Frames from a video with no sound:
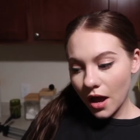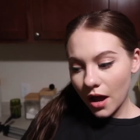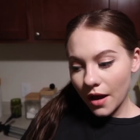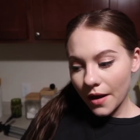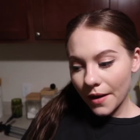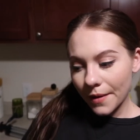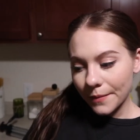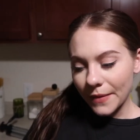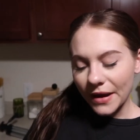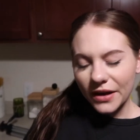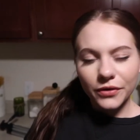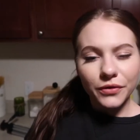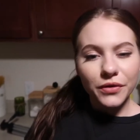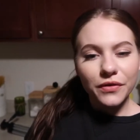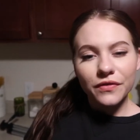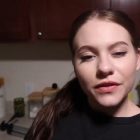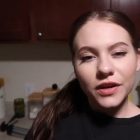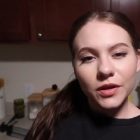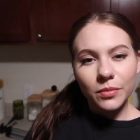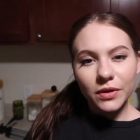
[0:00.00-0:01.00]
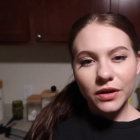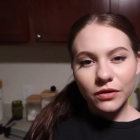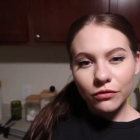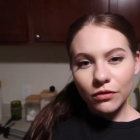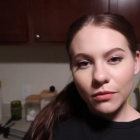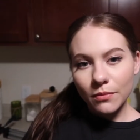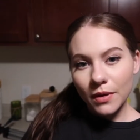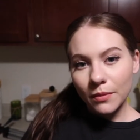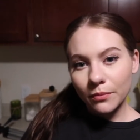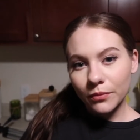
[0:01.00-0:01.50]
Um, I don't know if anybody
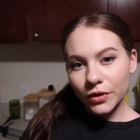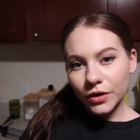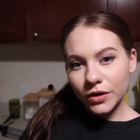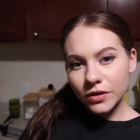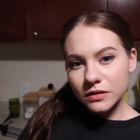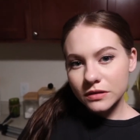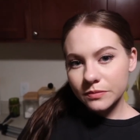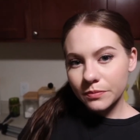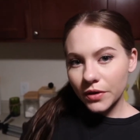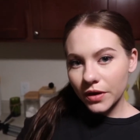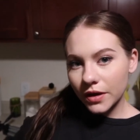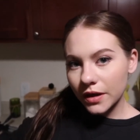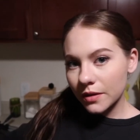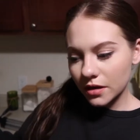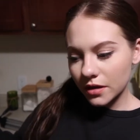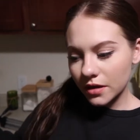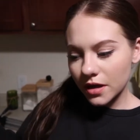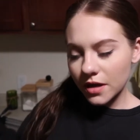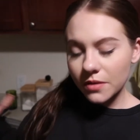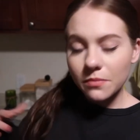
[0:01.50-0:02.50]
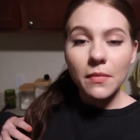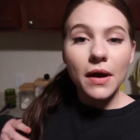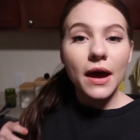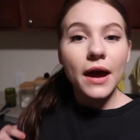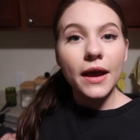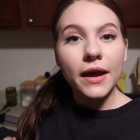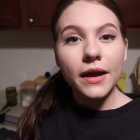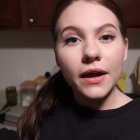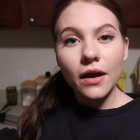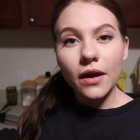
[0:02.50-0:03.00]
remembers, but in
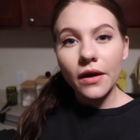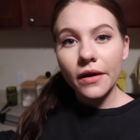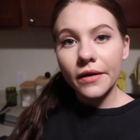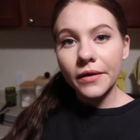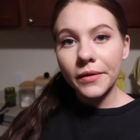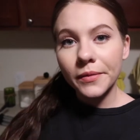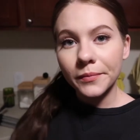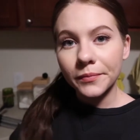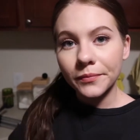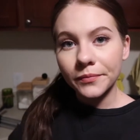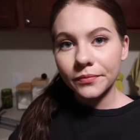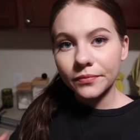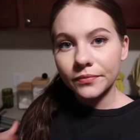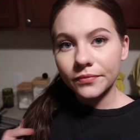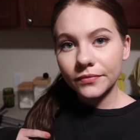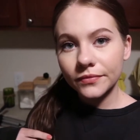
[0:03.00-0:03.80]
my um,